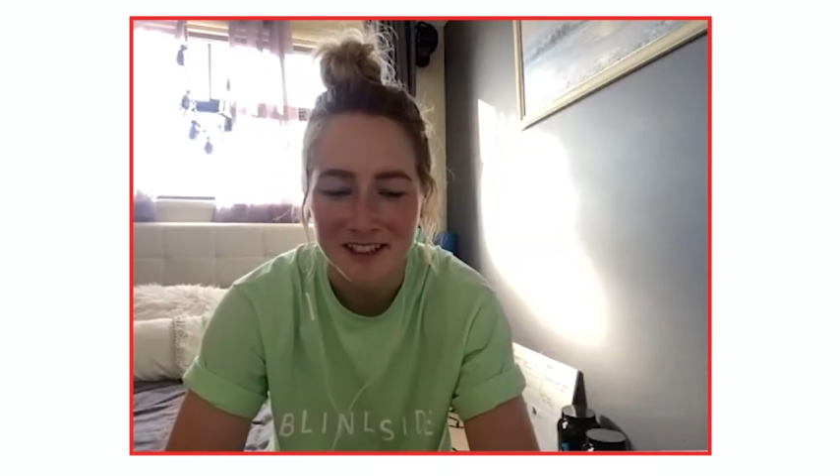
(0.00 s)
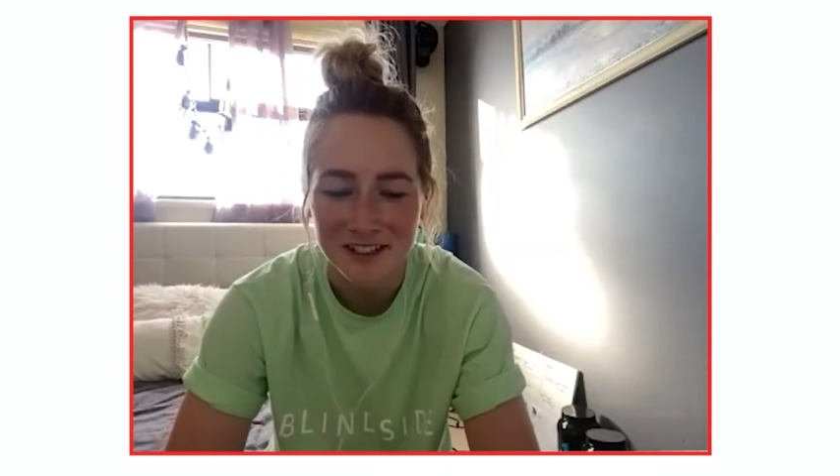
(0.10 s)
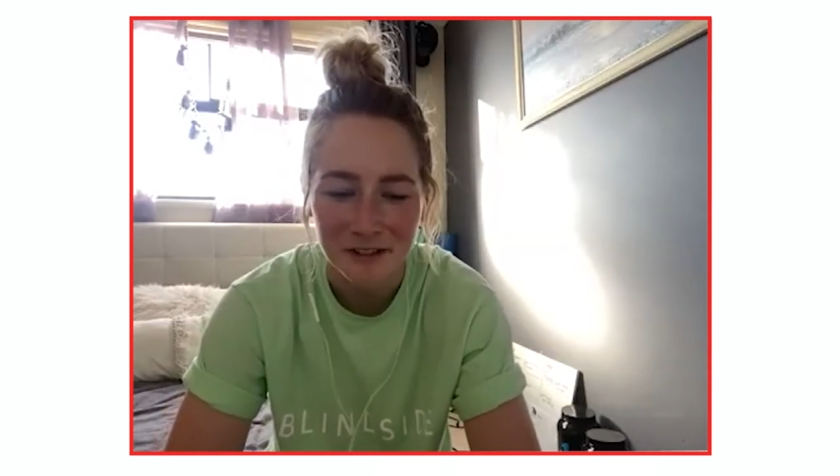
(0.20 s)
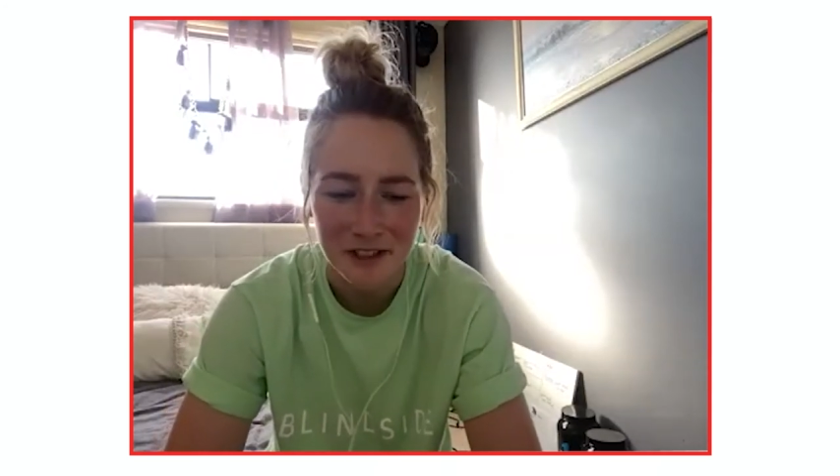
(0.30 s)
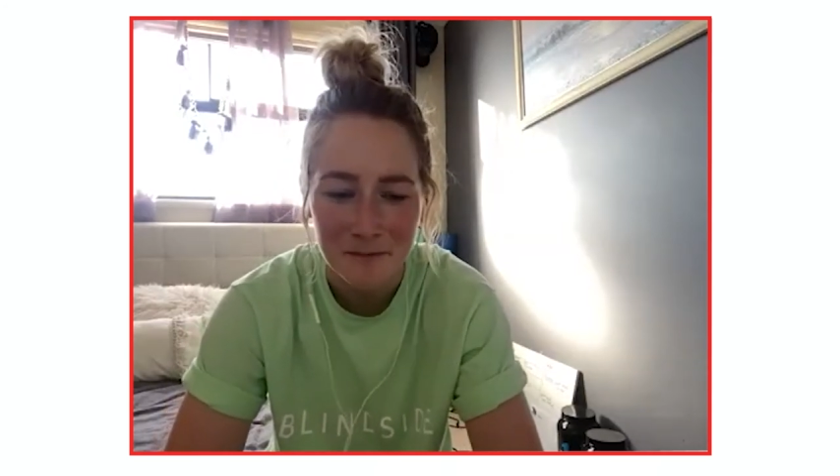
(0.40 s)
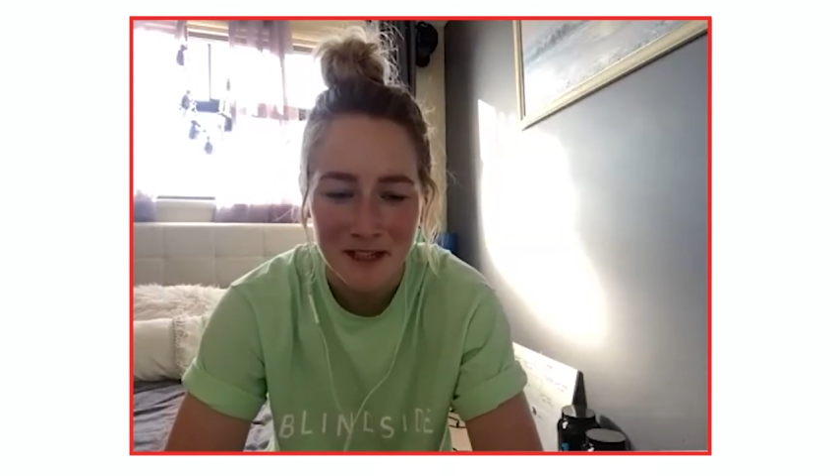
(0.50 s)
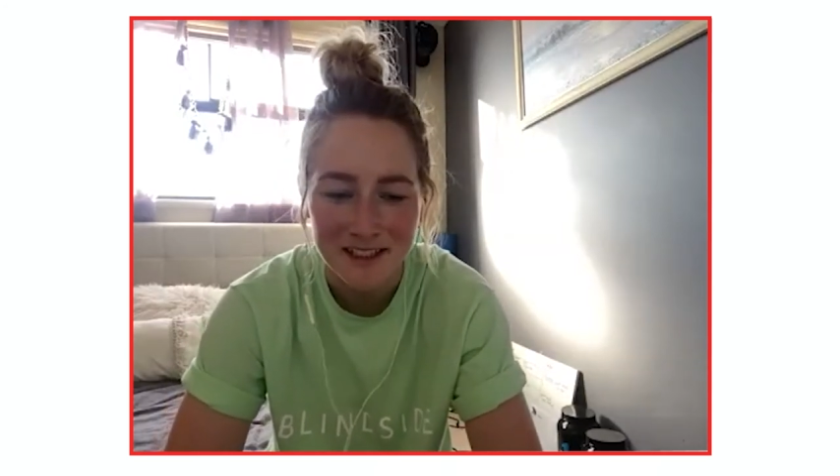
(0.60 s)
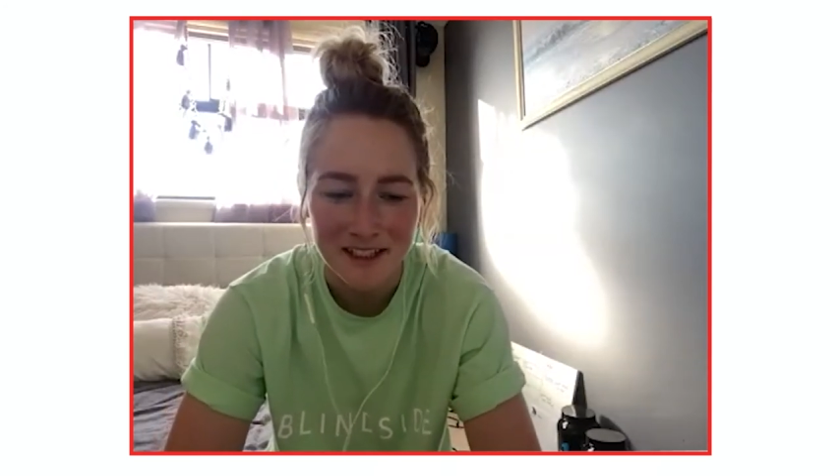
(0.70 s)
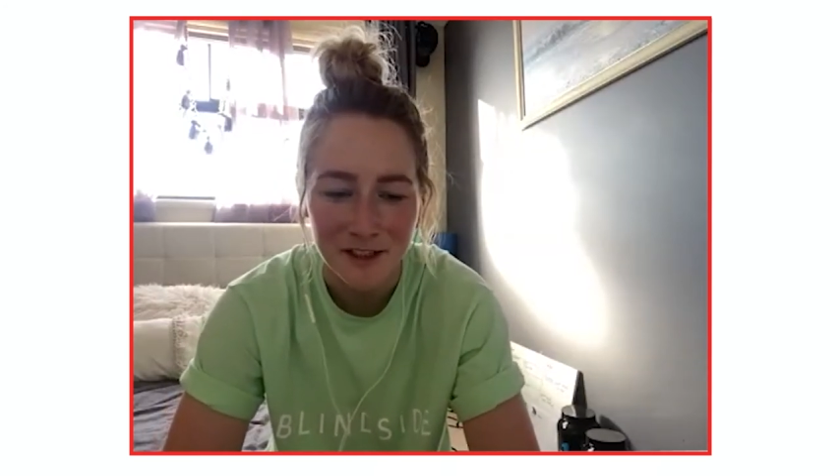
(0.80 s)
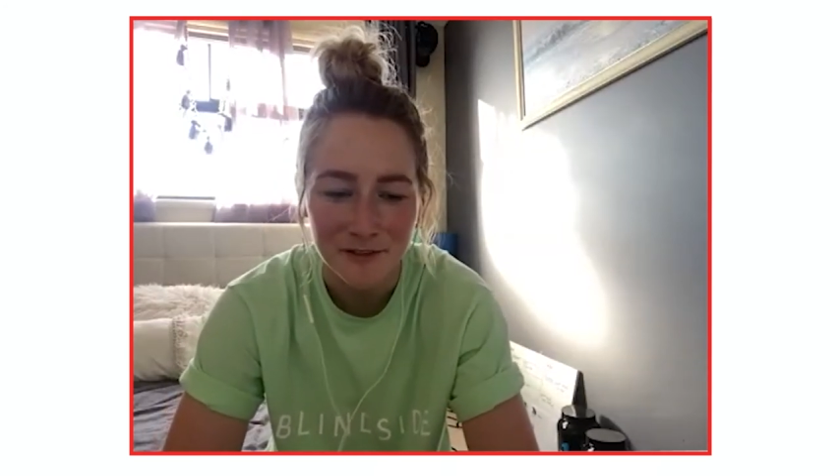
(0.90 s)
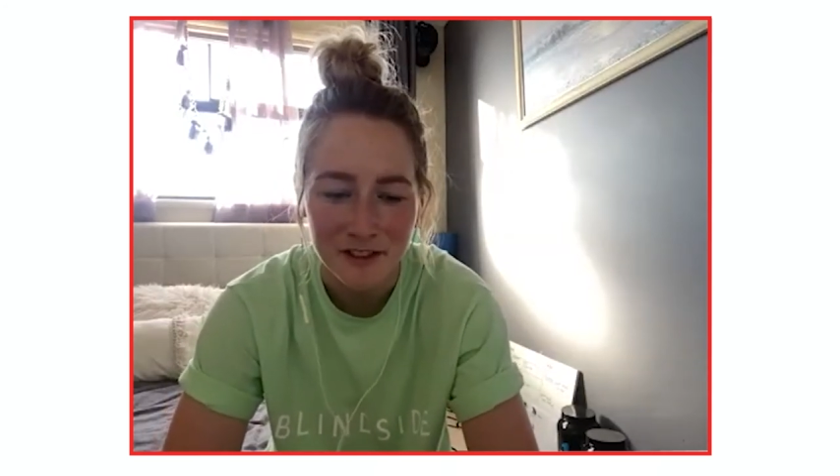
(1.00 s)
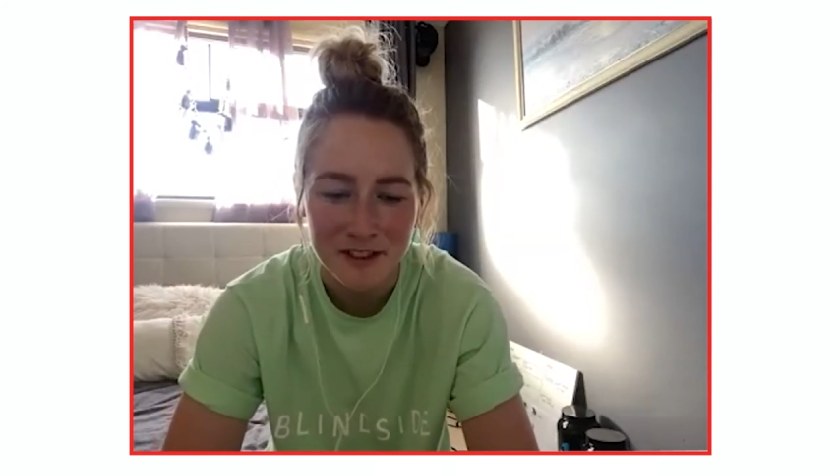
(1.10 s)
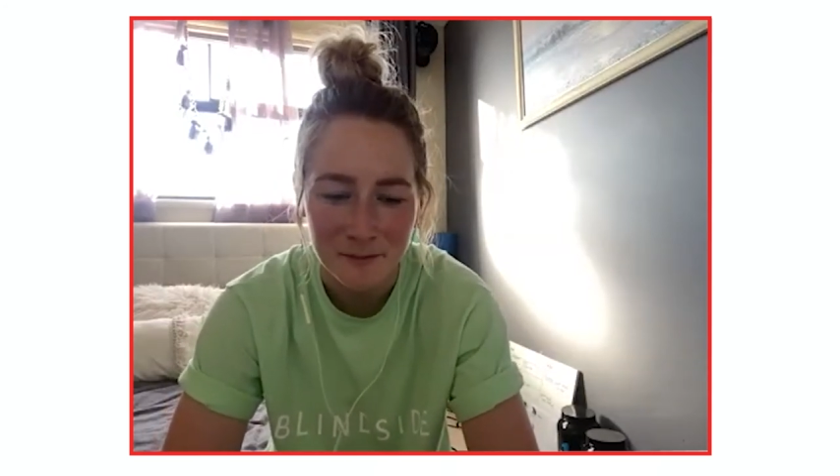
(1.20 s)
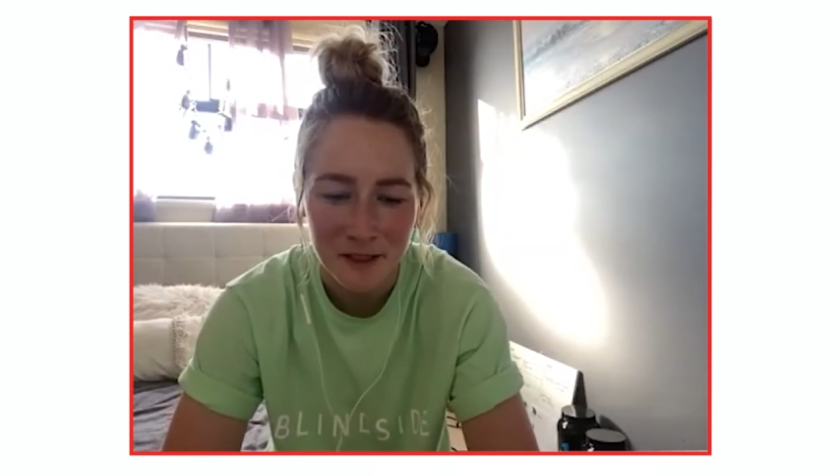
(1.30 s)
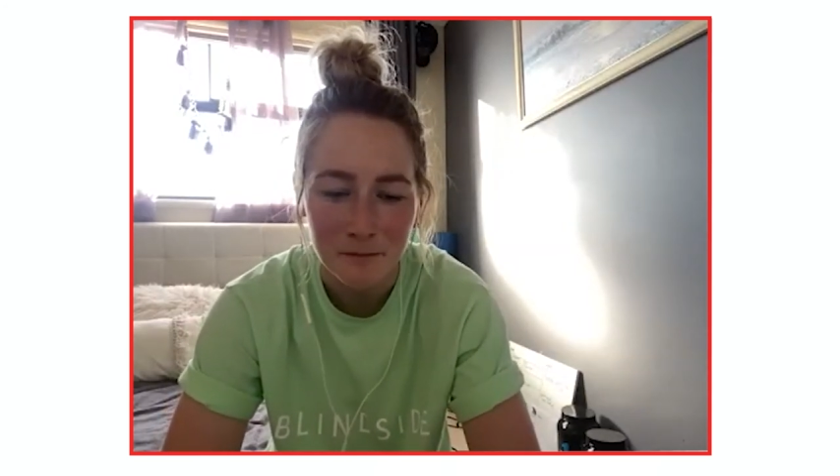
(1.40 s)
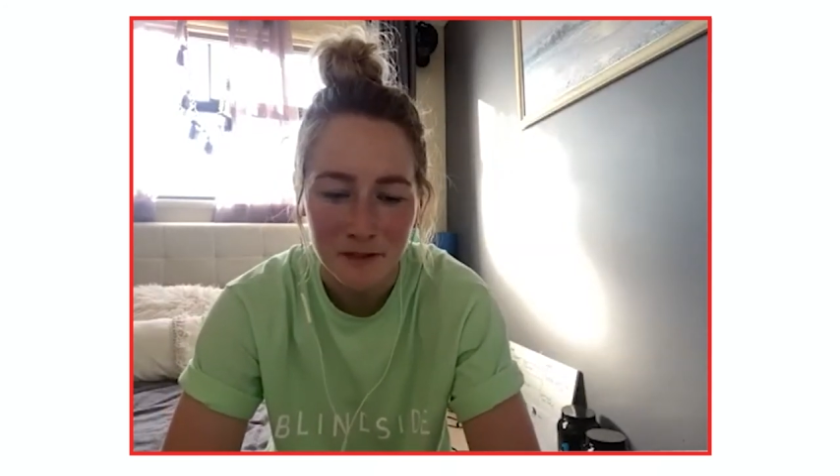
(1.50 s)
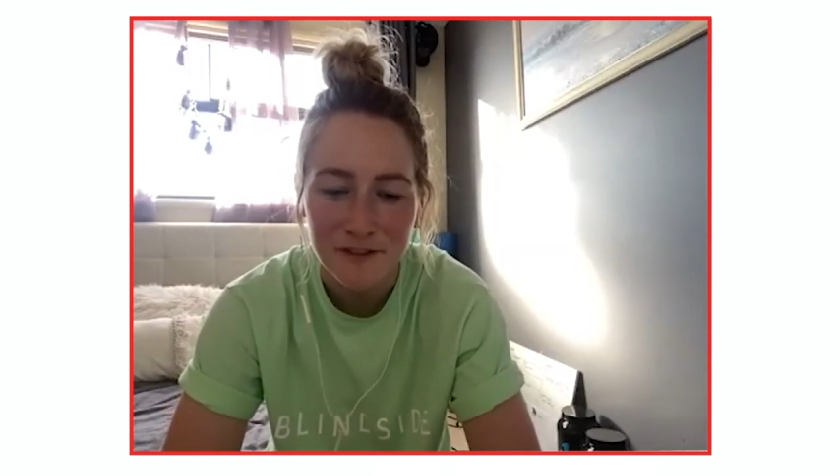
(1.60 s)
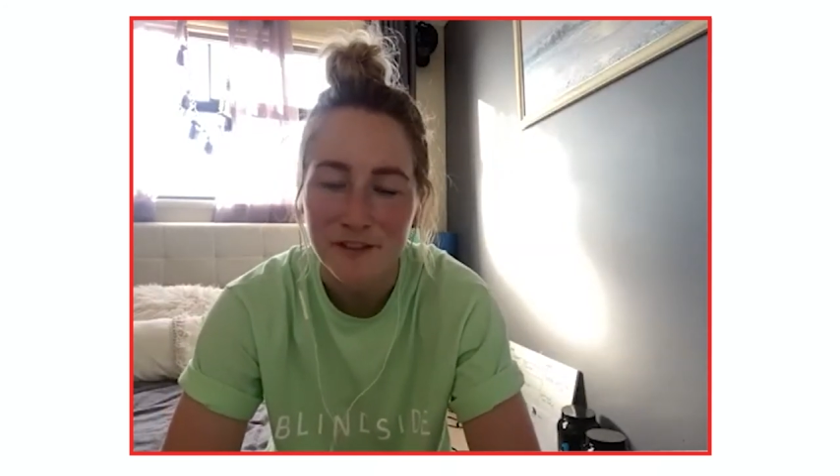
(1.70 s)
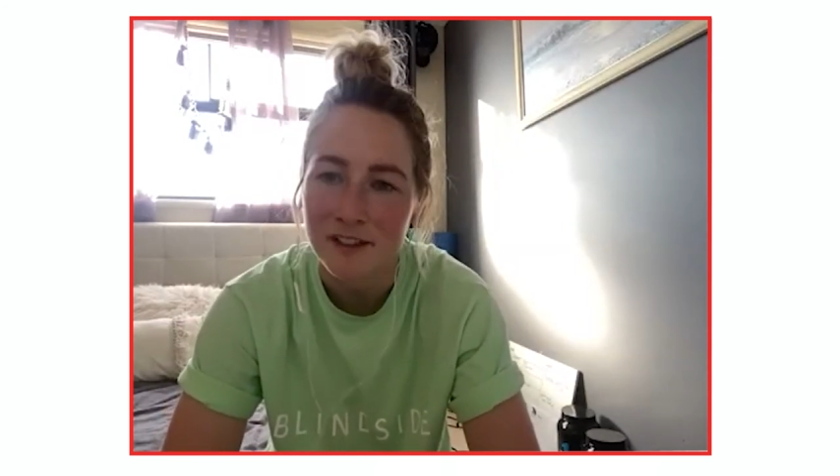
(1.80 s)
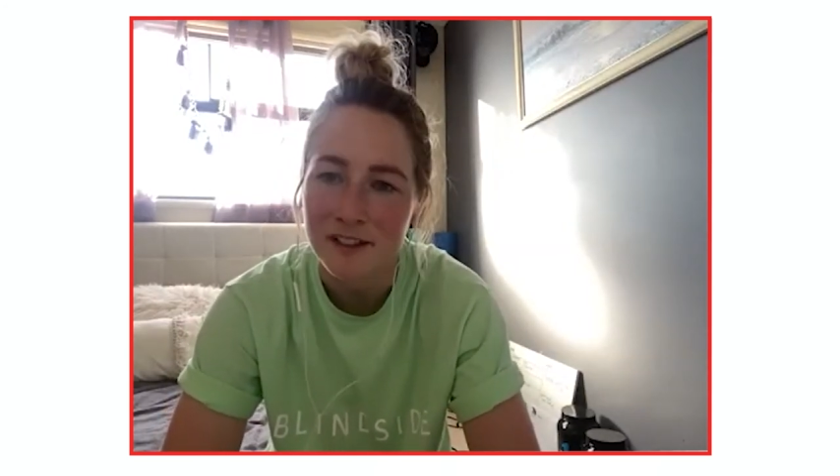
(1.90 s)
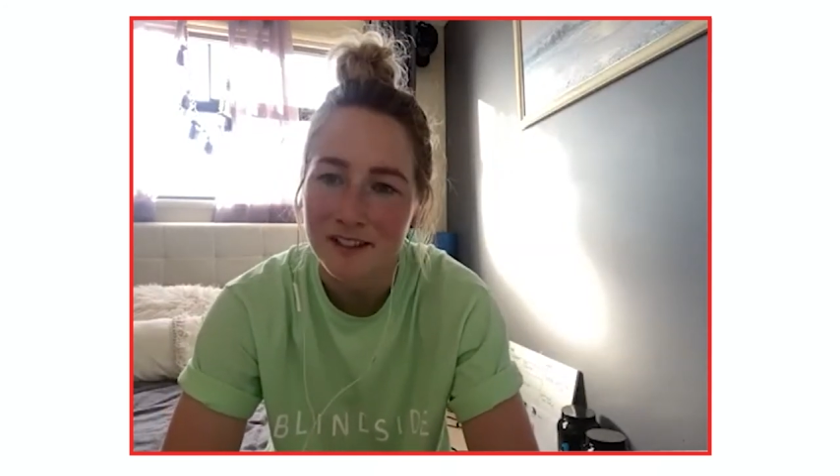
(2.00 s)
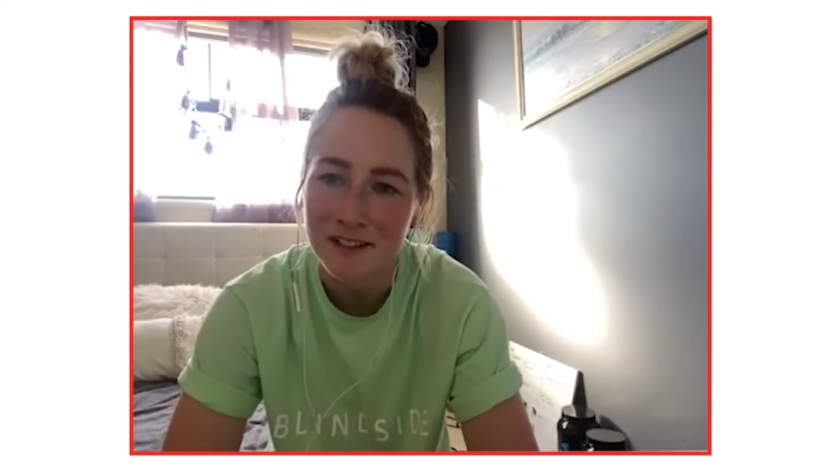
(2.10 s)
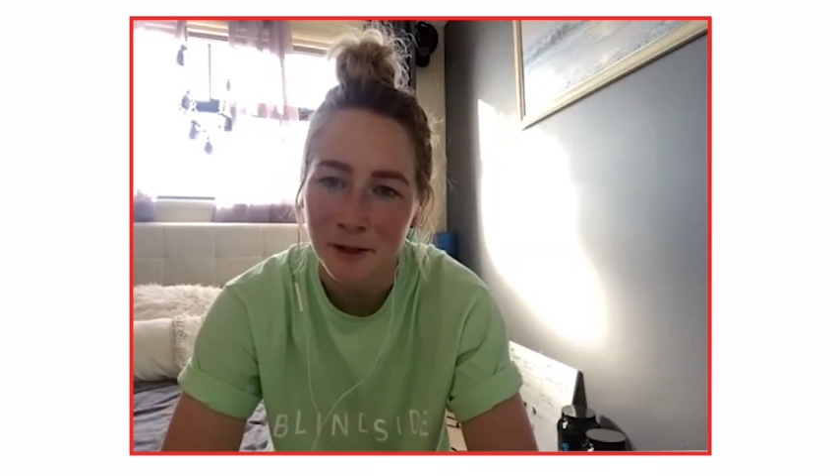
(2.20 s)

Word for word: you know they made that effort to make me feel